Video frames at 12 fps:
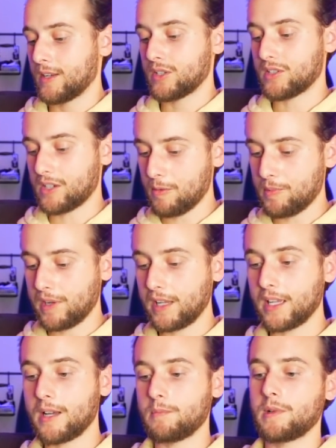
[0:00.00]
to start
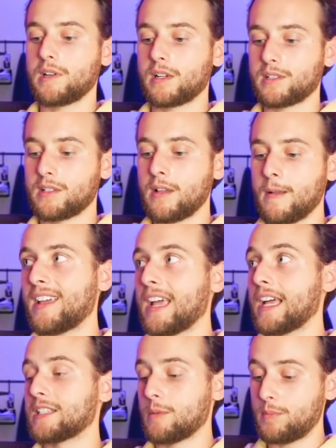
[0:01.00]
picking up books
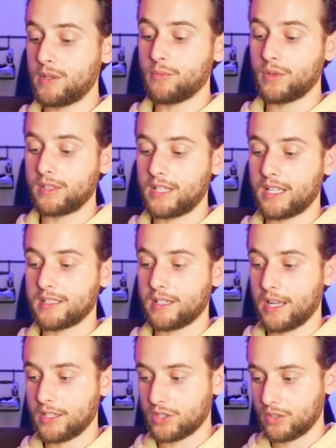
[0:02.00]
and to be really
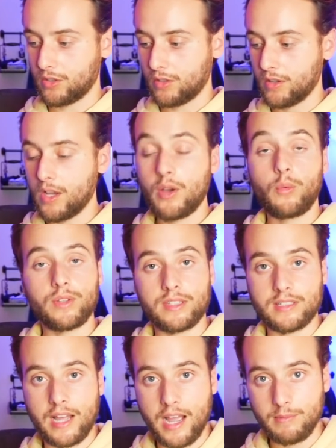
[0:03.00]
intentional with
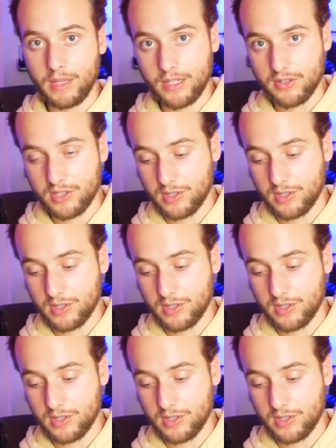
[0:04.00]
the time that you're